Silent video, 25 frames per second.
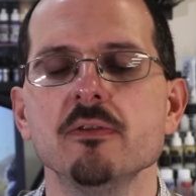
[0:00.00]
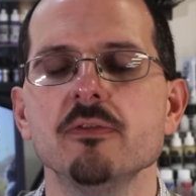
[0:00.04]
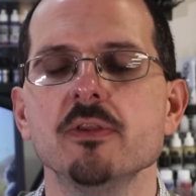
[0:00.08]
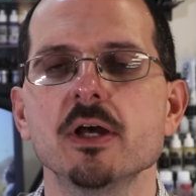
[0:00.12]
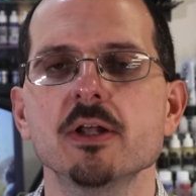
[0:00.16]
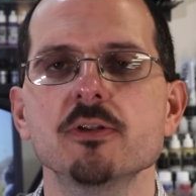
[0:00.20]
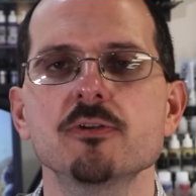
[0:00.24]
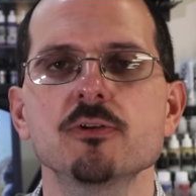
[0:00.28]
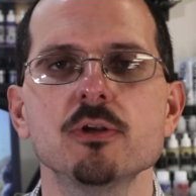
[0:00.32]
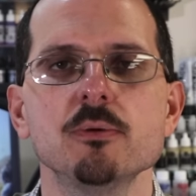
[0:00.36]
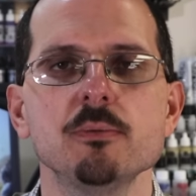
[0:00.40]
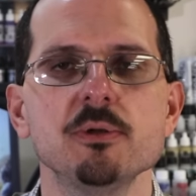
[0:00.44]
And
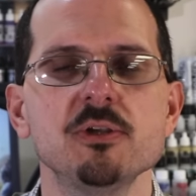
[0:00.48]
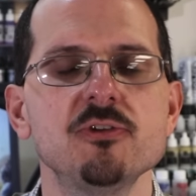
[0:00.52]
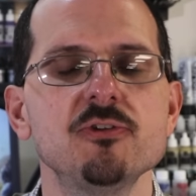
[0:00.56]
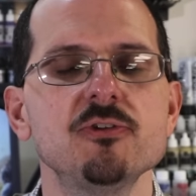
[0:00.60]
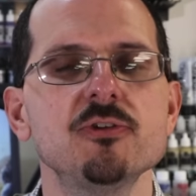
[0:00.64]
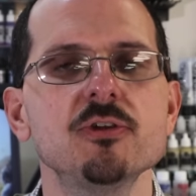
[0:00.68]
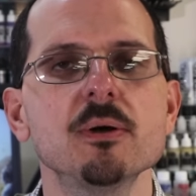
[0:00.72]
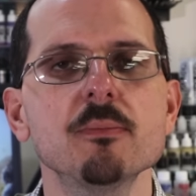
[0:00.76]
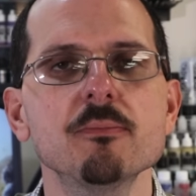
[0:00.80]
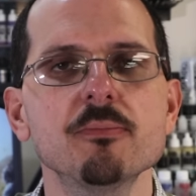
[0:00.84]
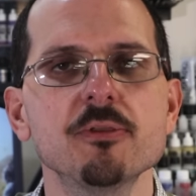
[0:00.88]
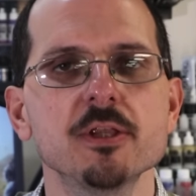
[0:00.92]
that's going to be
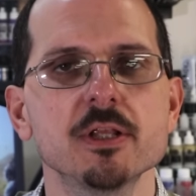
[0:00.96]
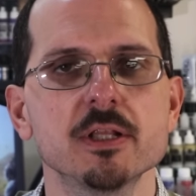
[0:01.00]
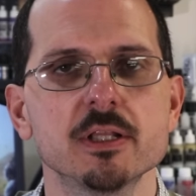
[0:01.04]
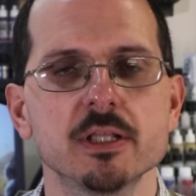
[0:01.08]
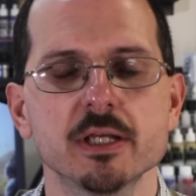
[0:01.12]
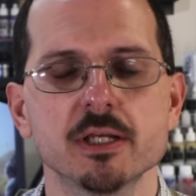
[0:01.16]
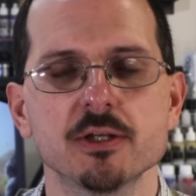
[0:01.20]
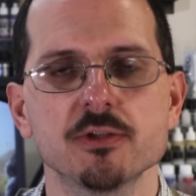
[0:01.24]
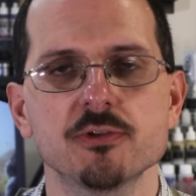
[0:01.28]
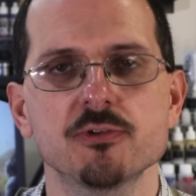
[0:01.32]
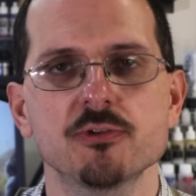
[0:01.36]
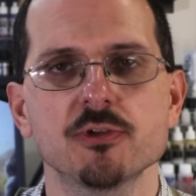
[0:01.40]
something
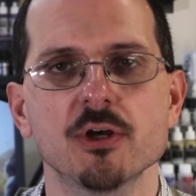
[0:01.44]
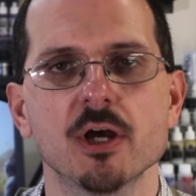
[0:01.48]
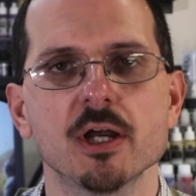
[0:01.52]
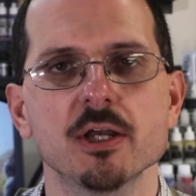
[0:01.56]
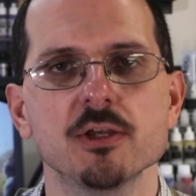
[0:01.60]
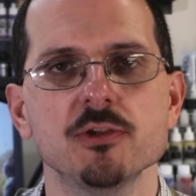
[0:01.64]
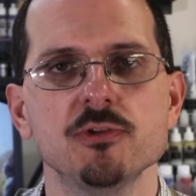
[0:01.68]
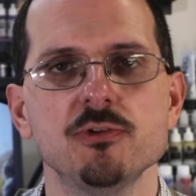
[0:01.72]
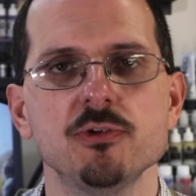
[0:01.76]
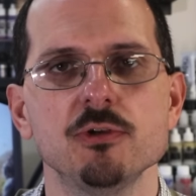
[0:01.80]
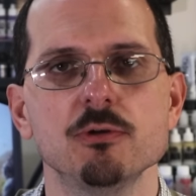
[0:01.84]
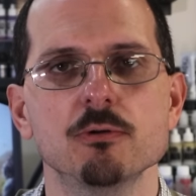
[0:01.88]
like a
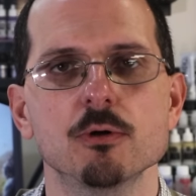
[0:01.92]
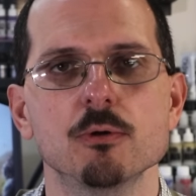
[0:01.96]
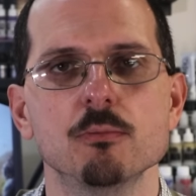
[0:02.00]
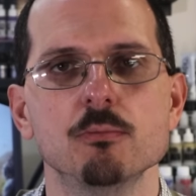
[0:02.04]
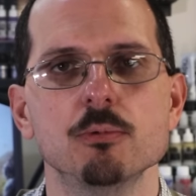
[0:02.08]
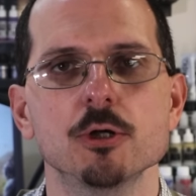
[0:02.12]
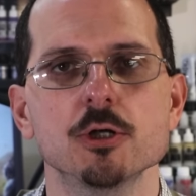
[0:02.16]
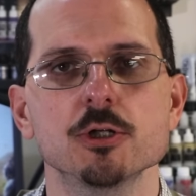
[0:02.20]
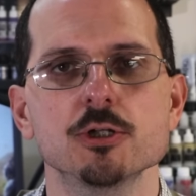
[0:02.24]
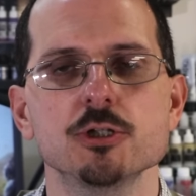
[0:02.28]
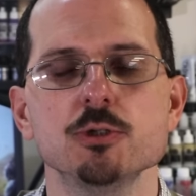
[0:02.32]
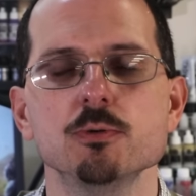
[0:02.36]
size zero
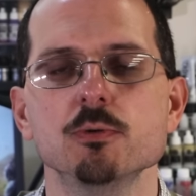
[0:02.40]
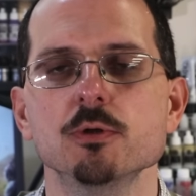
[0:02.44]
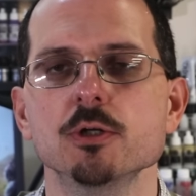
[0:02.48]
brush.